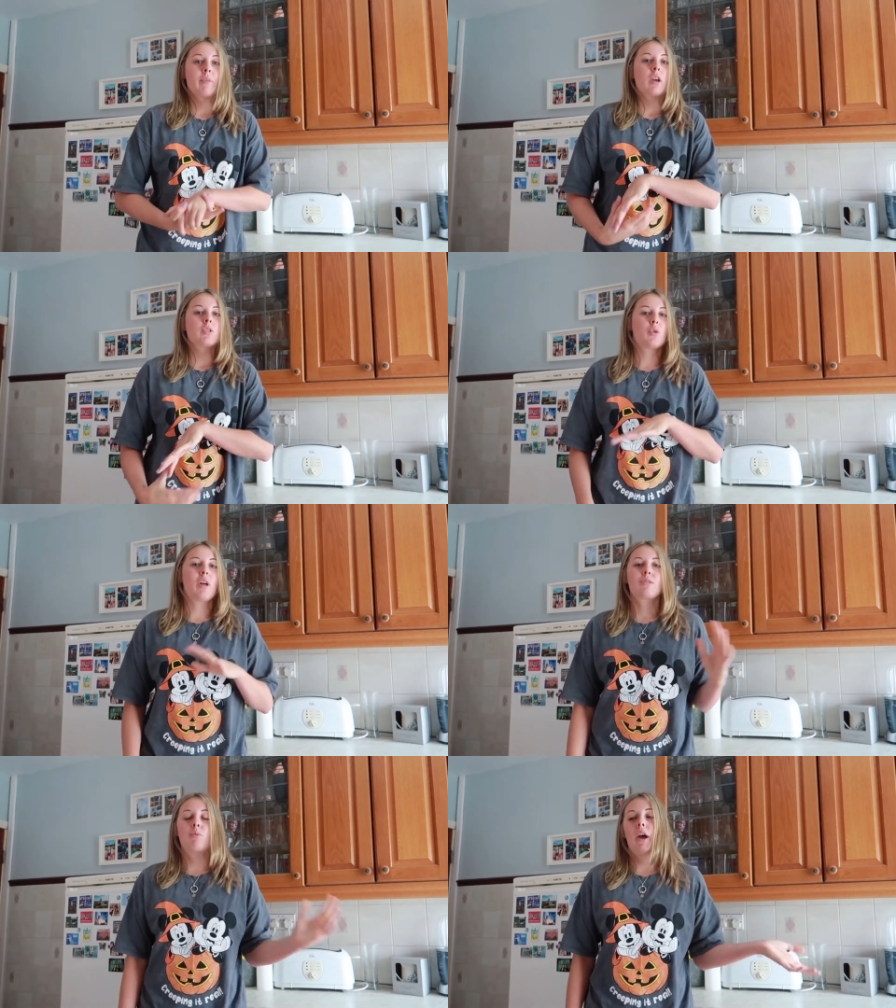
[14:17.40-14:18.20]
So
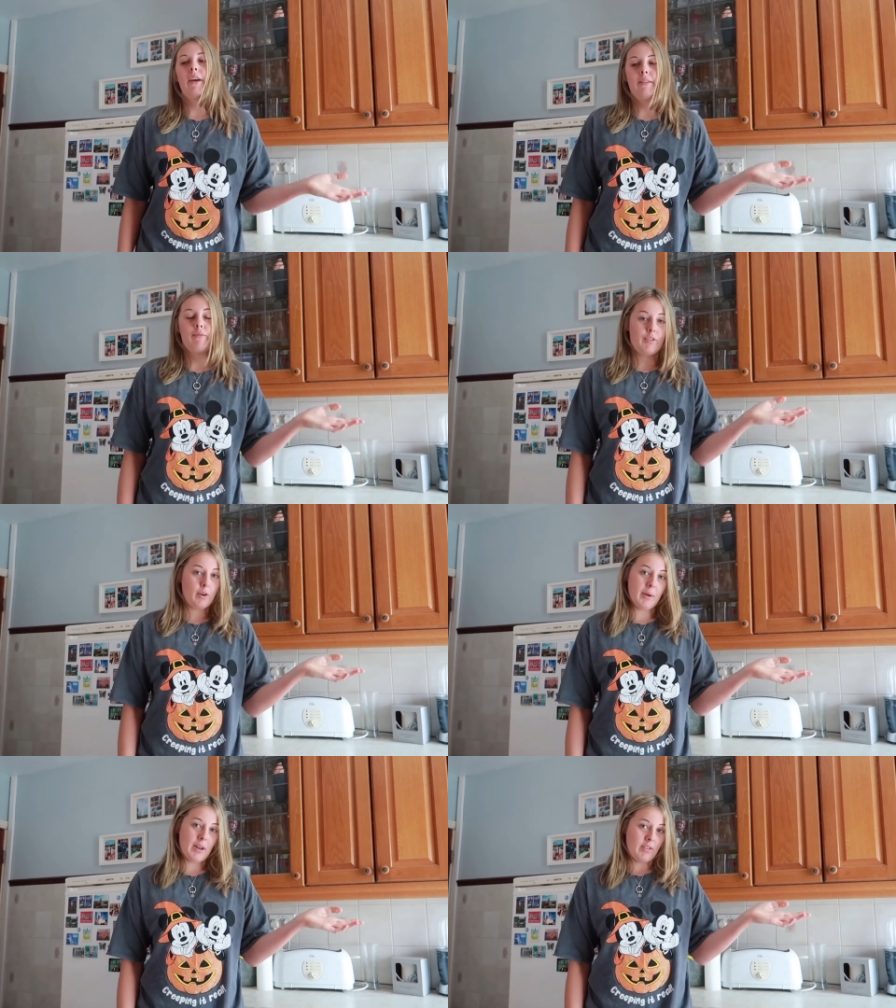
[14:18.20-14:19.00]
that's why I didn't
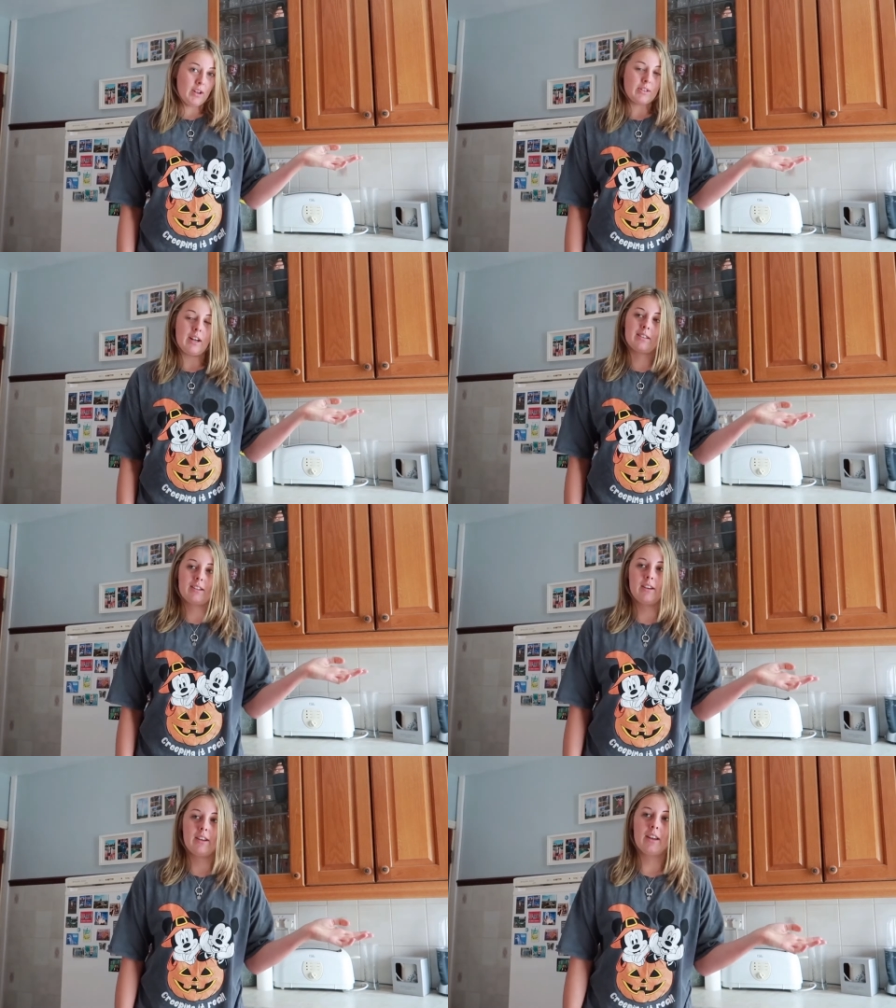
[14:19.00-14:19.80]
film anything else last
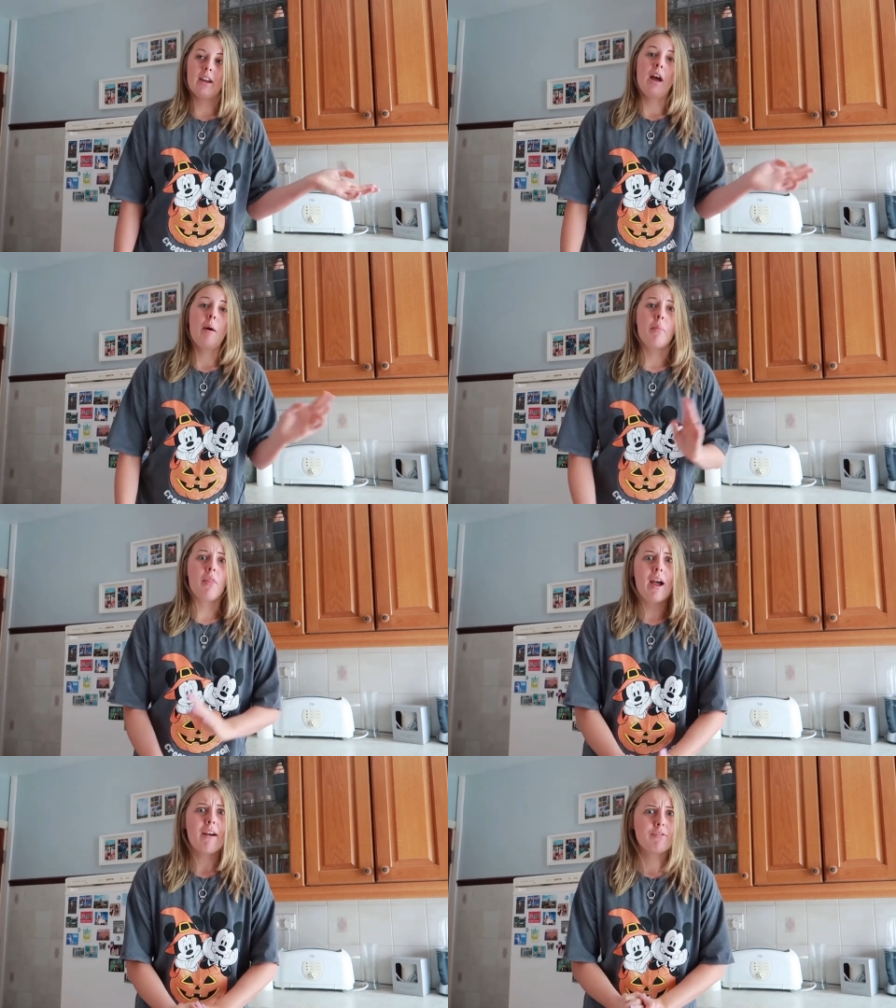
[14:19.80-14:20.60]
night. But
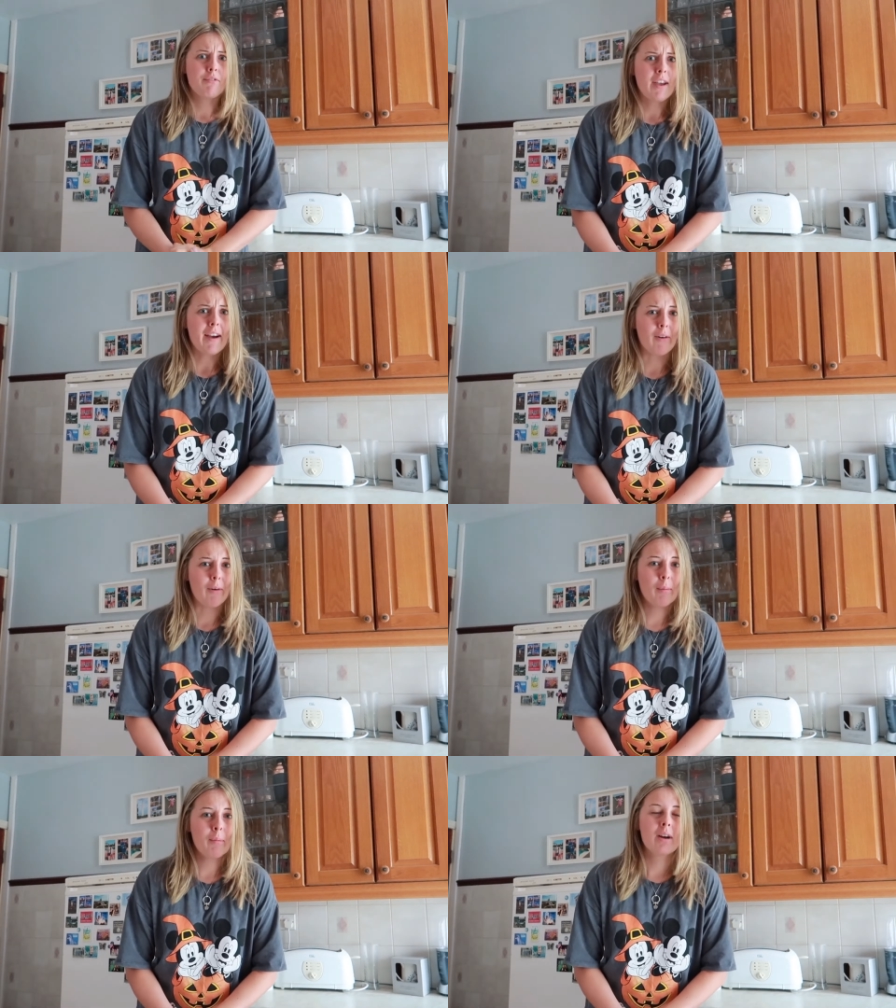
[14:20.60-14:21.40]
that
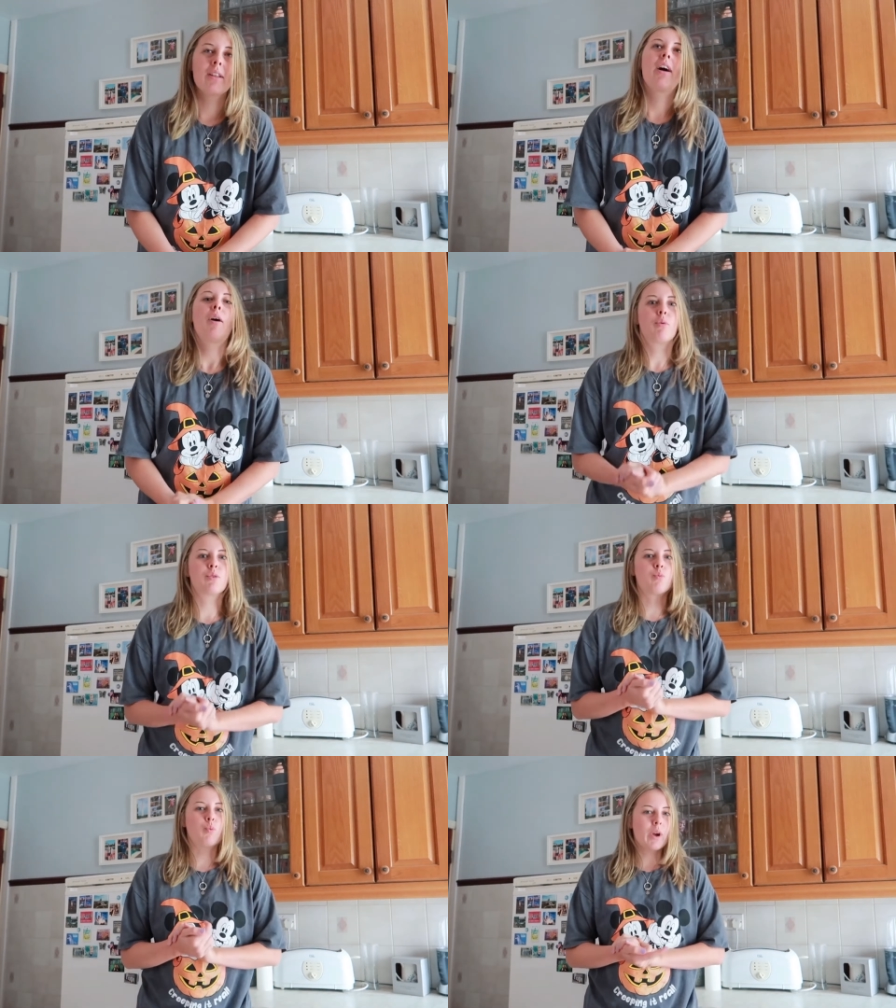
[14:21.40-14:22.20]
film, that was
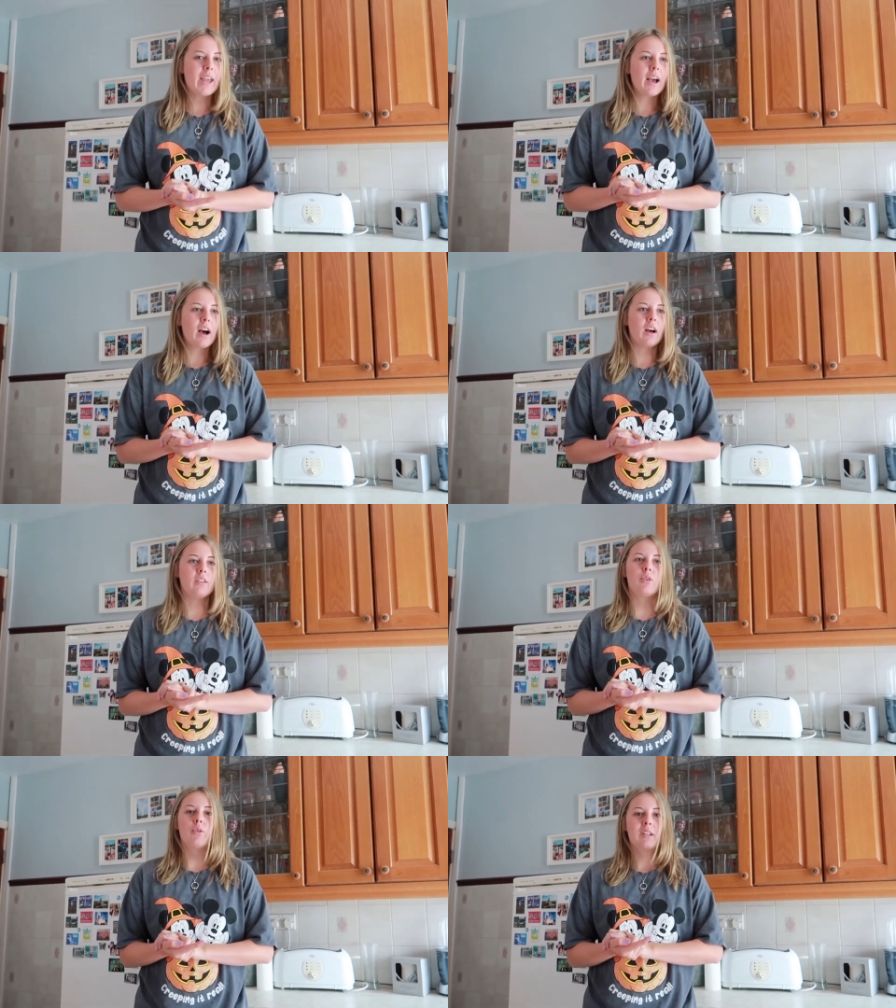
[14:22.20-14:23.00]

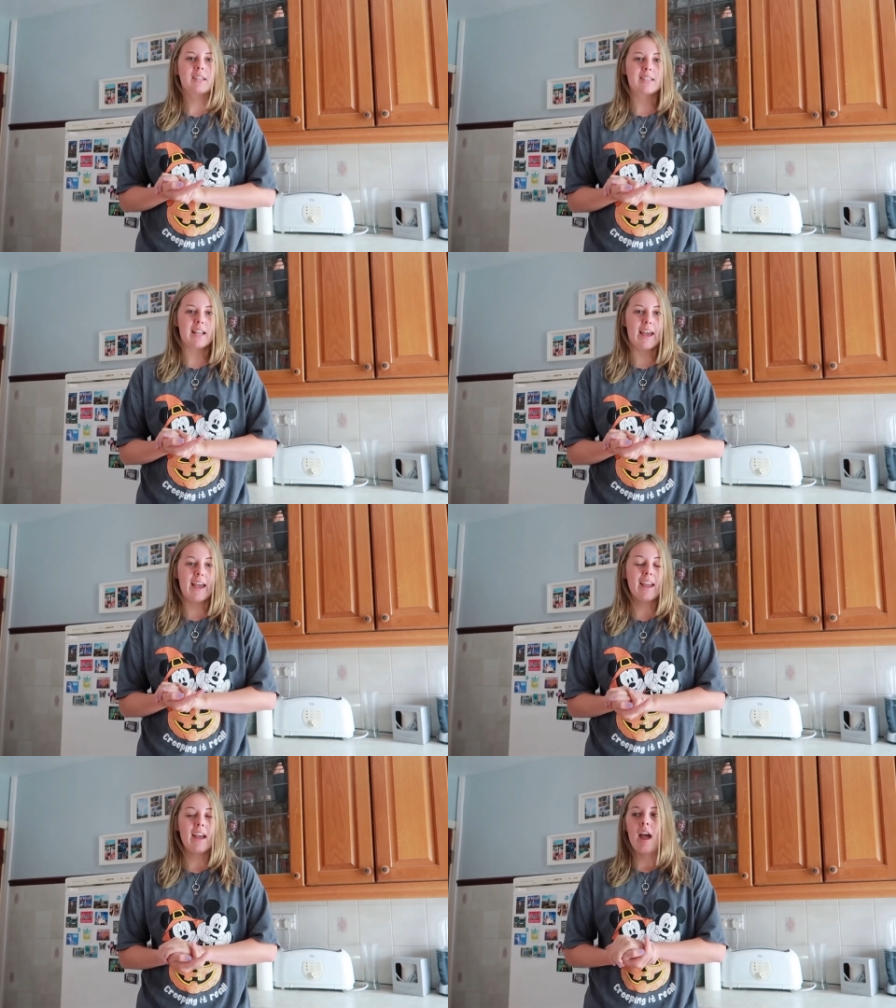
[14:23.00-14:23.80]
weird, honestly.